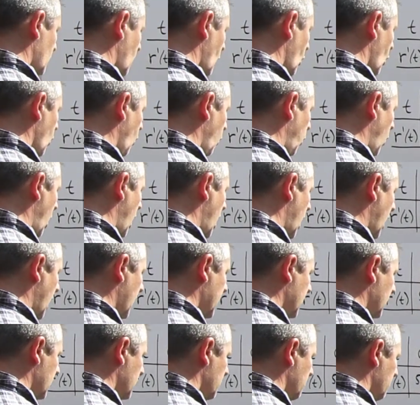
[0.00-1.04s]

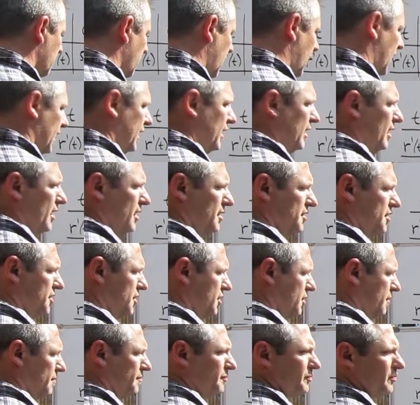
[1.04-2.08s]
y
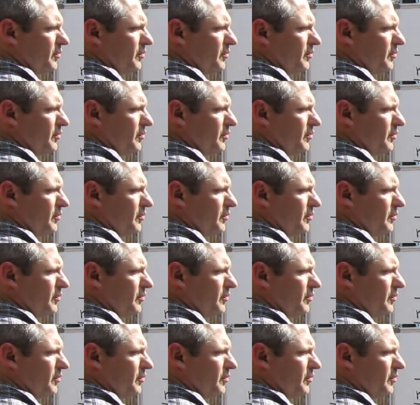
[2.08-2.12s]
minus